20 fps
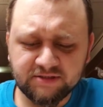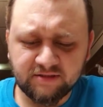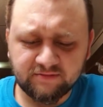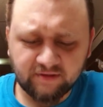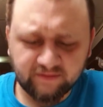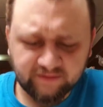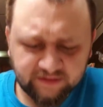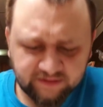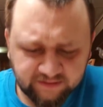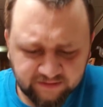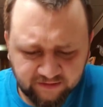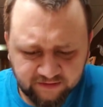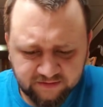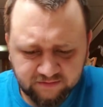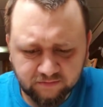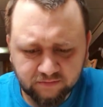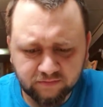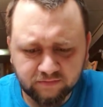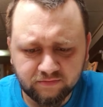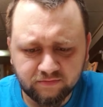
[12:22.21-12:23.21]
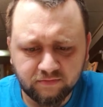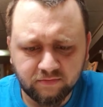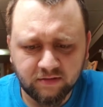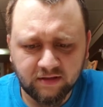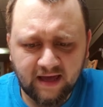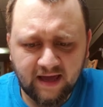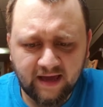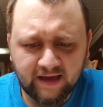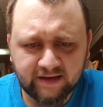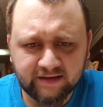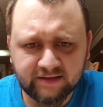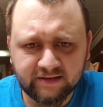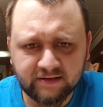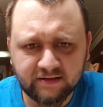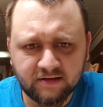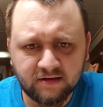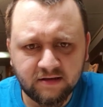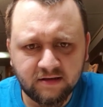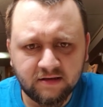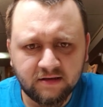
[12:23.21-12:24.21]
I'll probably do those black,
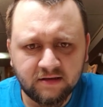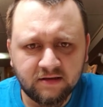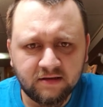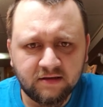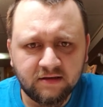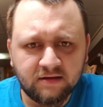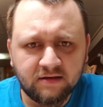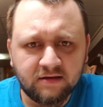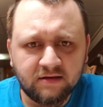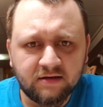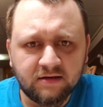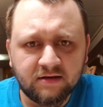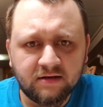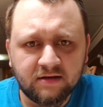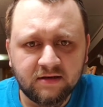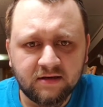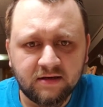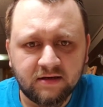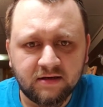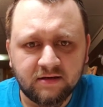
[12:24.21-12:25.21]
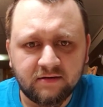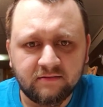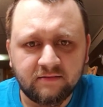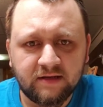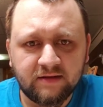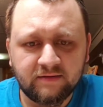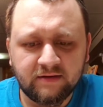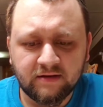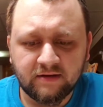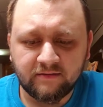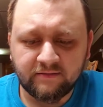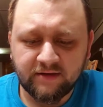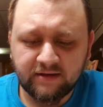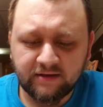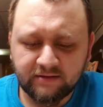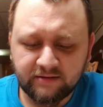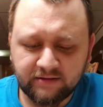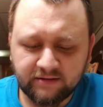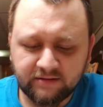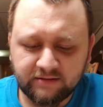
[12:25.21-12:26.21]
and maybe I'll make
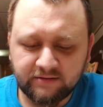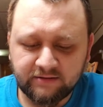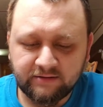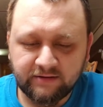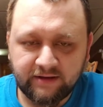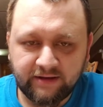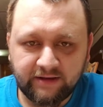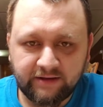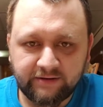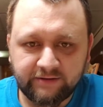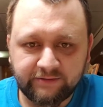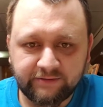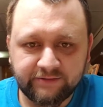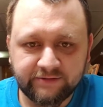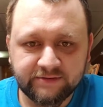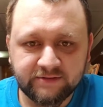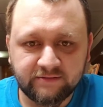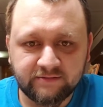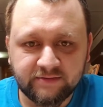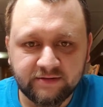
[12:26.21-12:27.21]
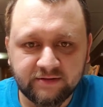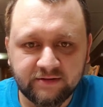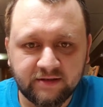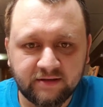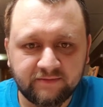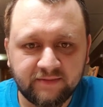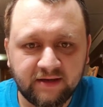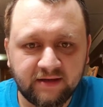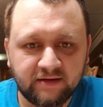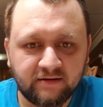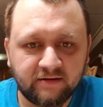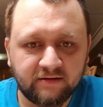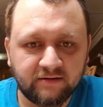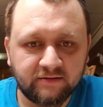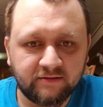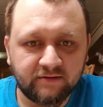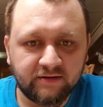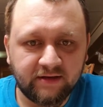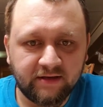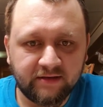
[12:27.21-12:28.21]
a little handle or something, paint on a
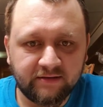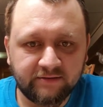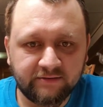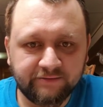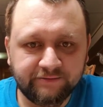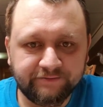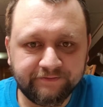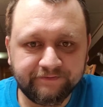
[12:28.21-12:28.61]
little handle.